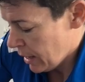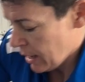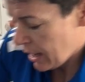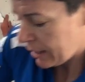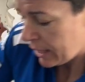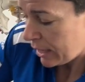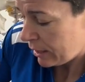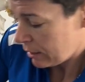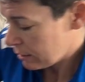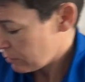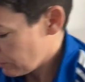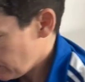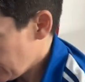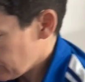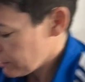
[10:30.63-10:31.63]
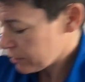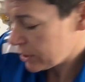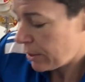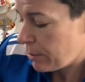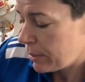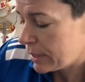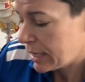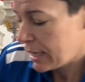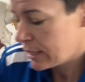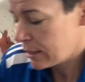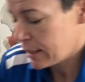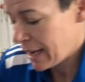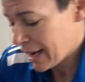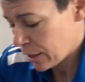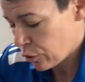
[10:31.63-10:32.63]
And then we can also assess
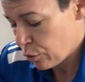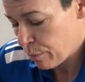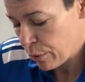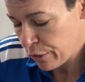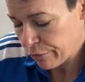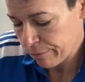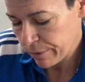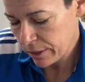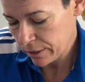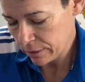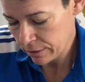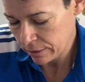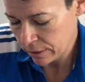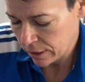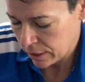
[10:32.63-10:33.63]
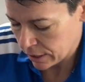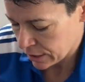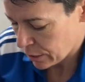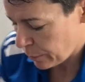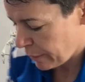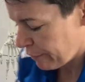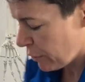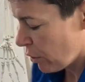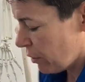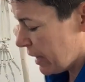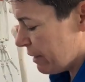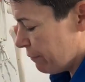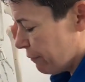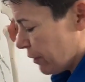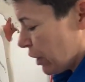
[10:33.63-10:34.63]
the ankle movement. So we've got
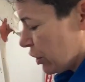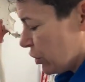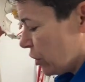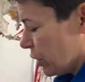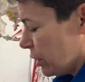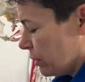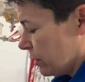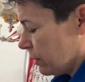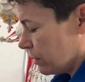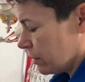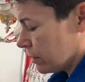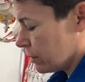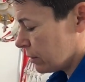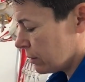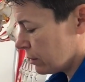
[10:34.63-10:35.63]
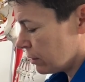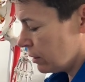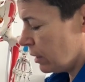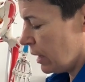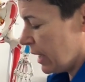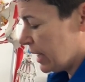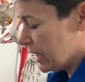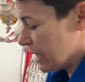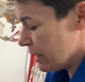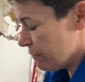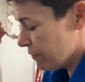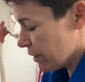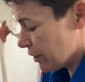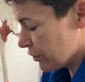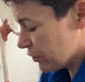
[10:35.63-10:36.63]
inversion and
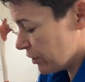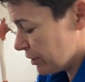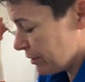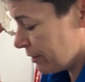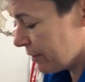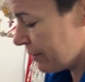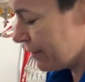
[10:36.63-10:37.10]
eversion.